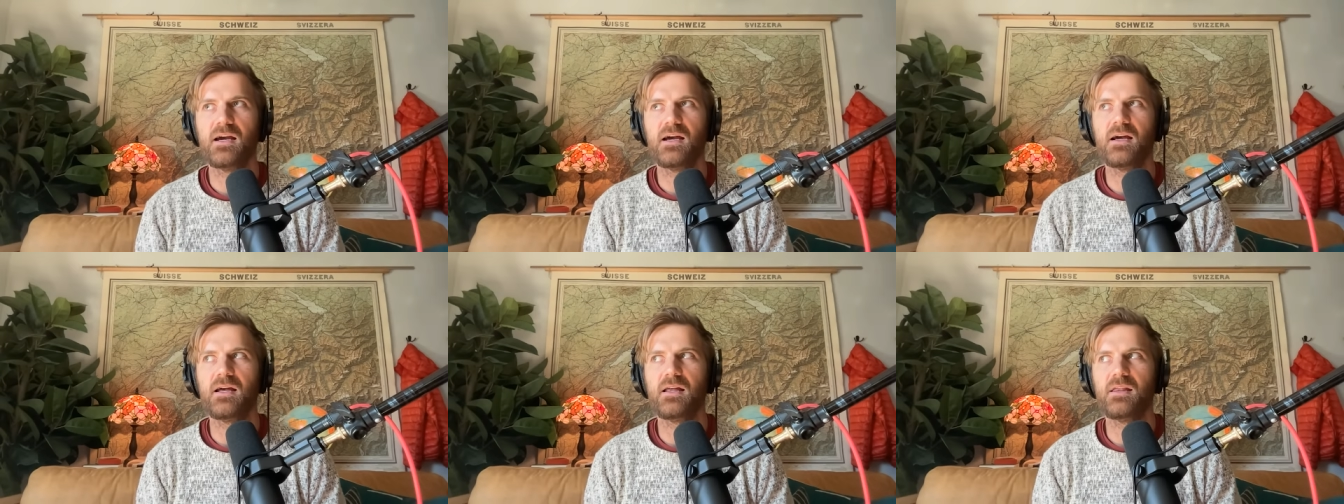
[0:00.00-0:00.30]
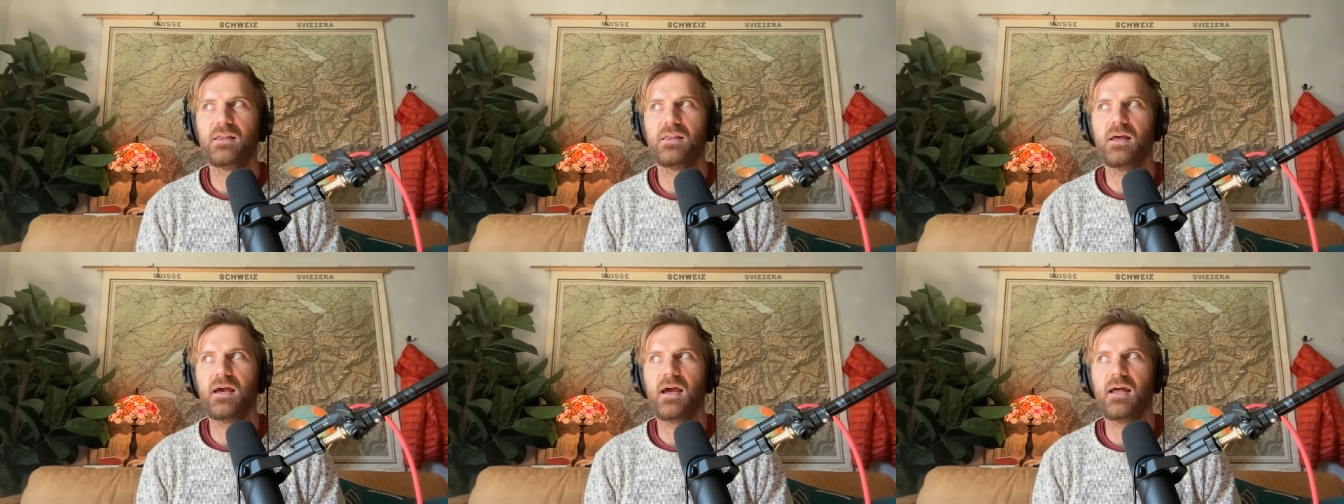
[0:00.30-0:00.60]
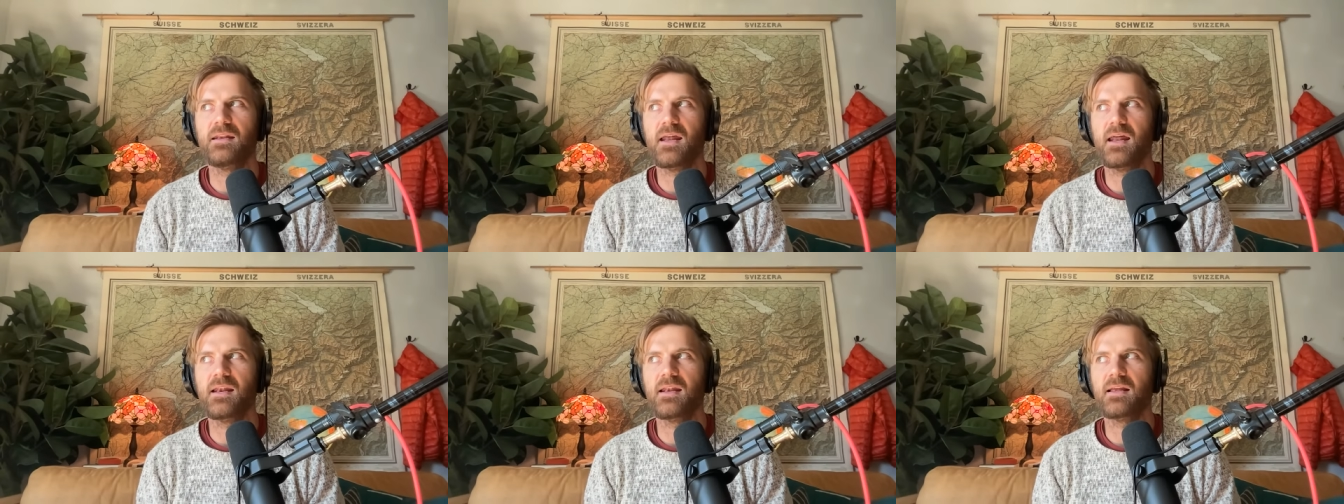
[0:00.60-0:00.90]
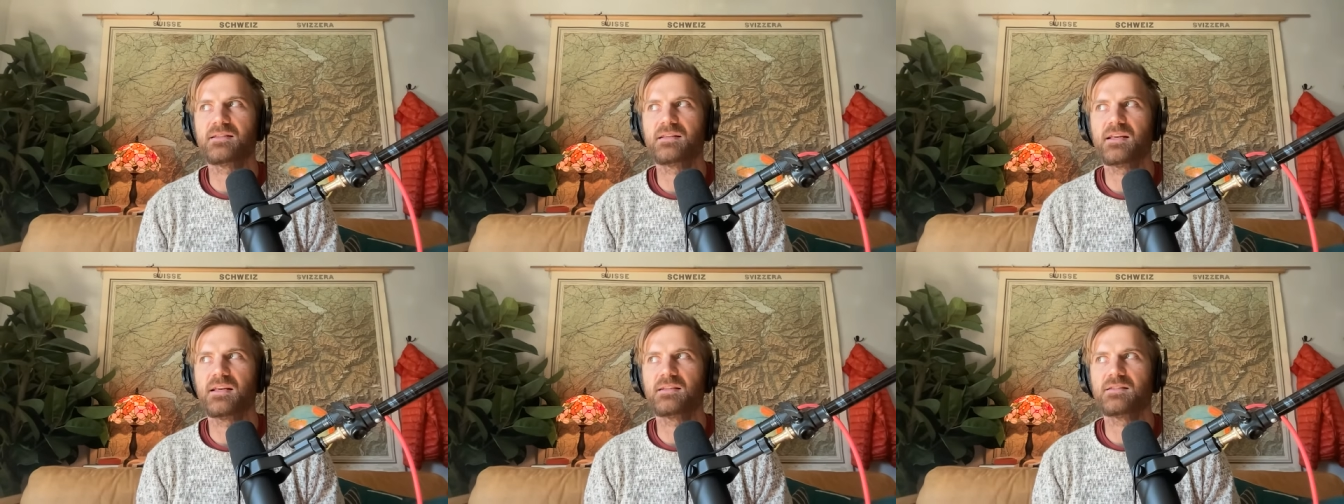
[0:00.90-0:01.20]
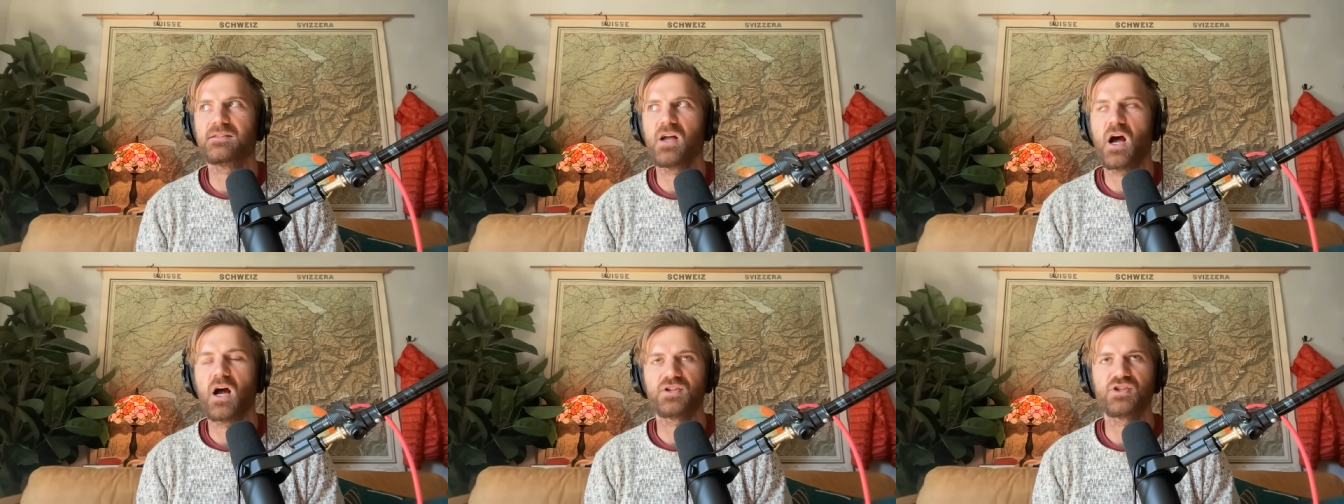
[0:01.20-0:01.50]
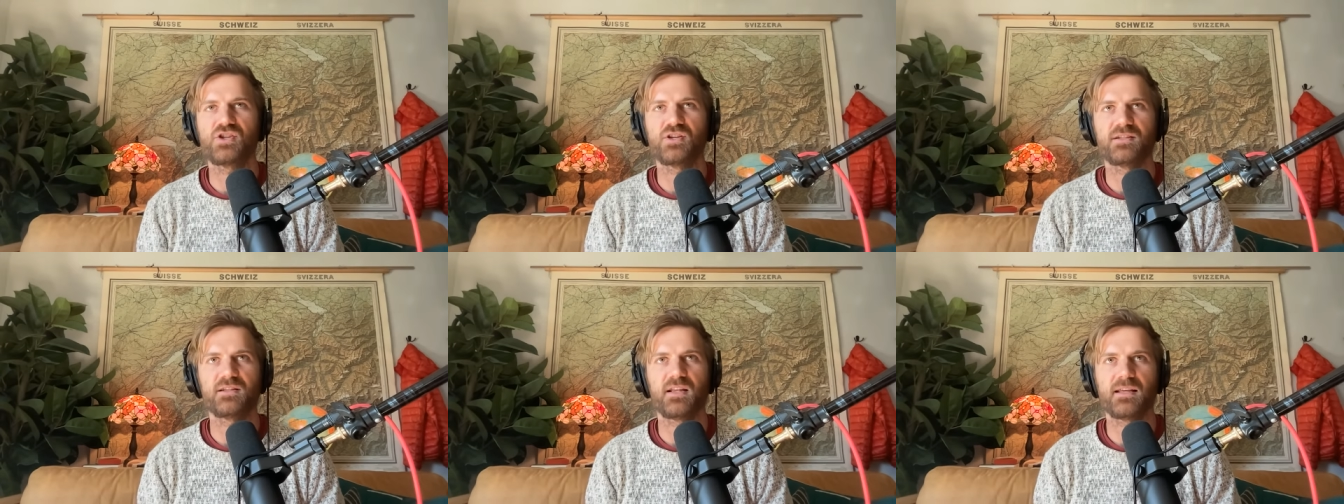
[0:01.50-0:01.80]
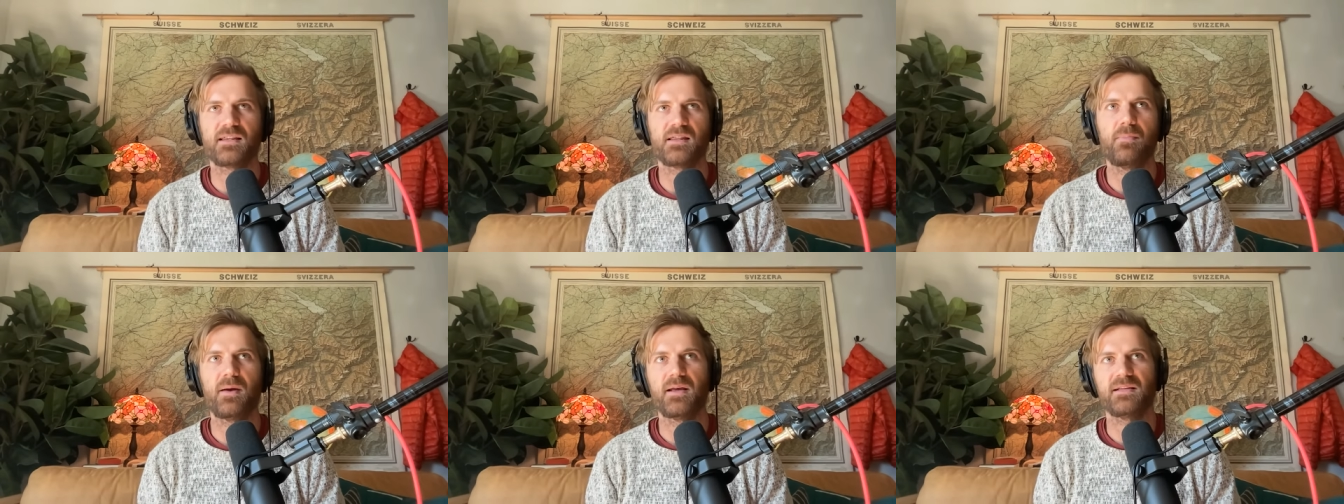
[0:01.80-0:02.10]
and, and it's it's not just
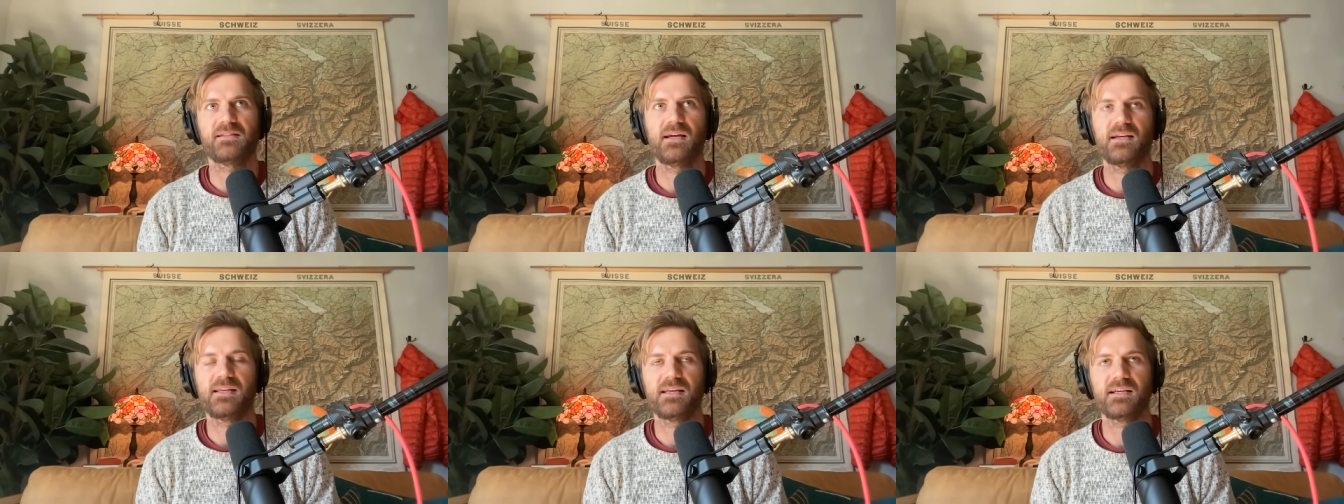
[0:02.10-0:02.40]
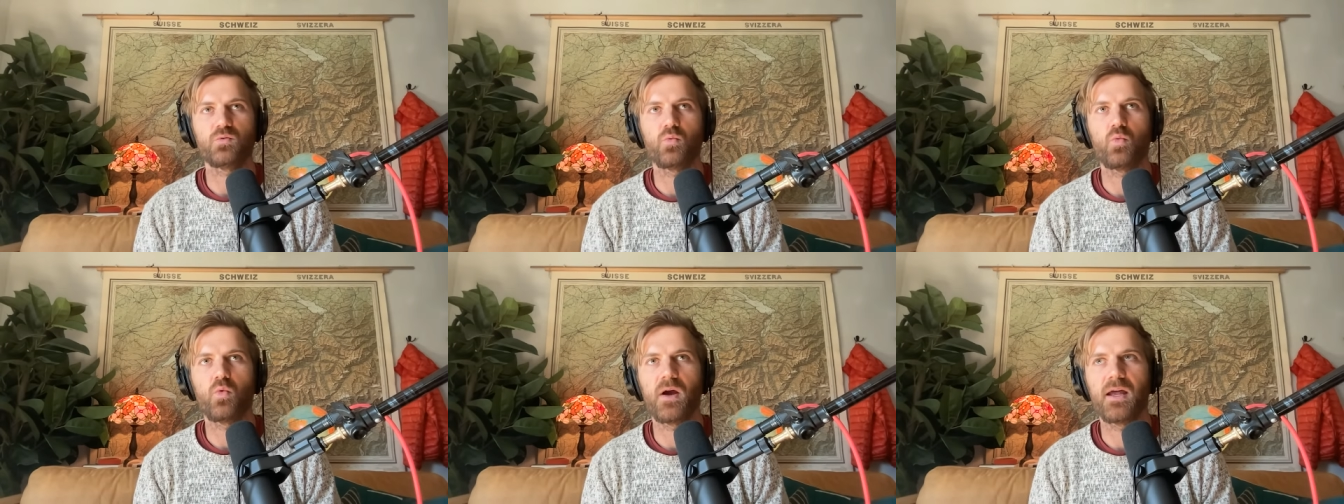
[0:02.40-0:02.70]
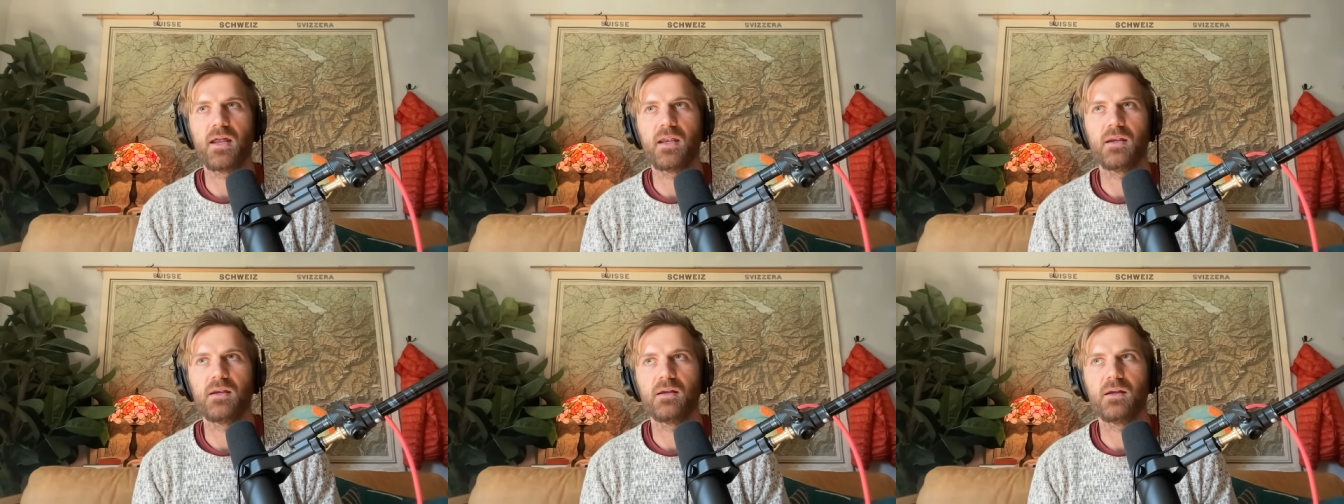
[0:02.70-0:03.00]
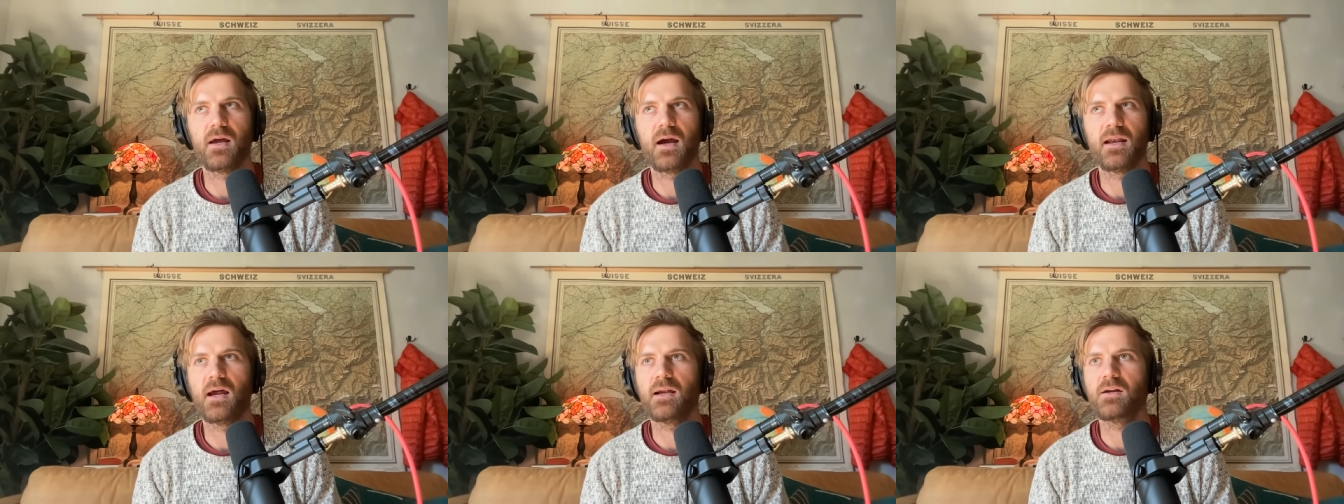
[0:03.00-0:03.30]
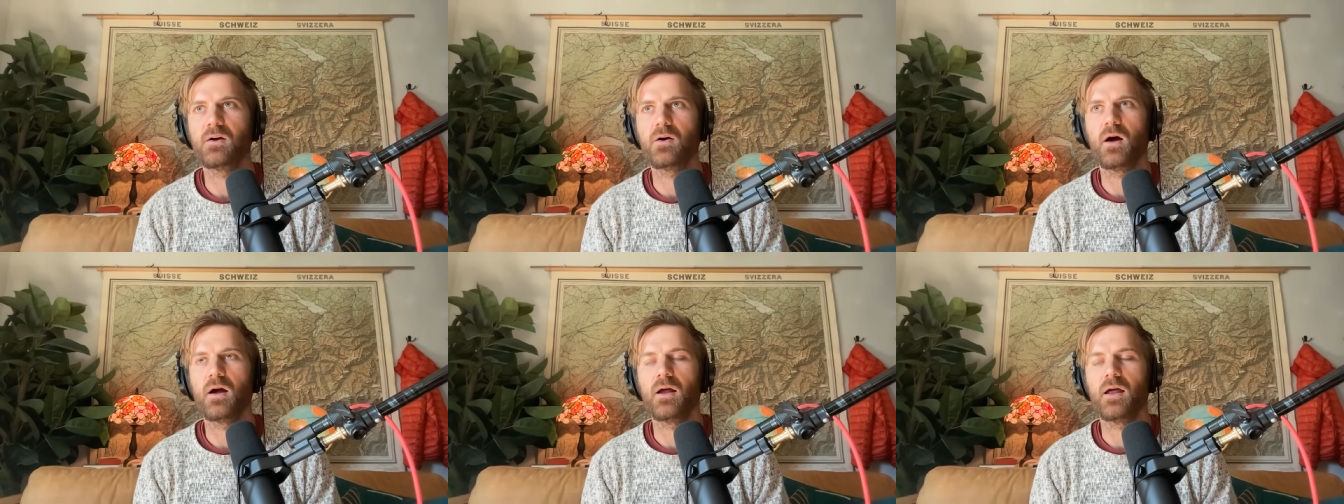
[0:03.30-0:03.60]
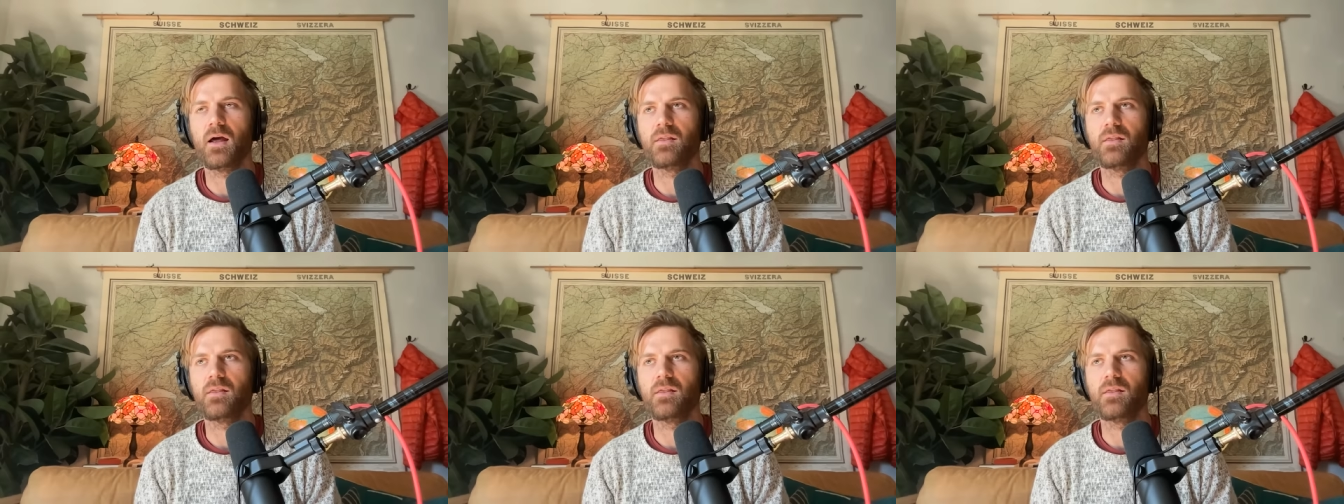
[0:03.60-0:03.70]
like the best ideas win i, I don't I,